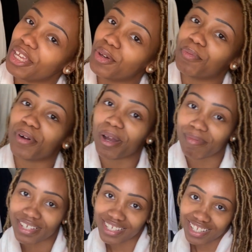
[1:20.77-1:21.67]
you'll
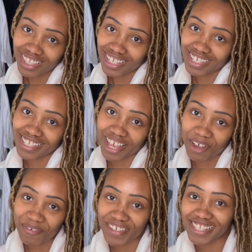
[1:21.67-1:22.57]
probably see these
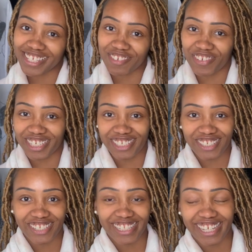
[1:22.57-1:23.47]
outfits
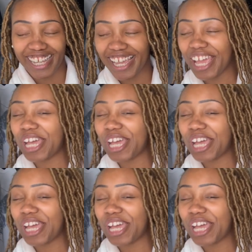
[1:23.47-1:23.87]
eventually.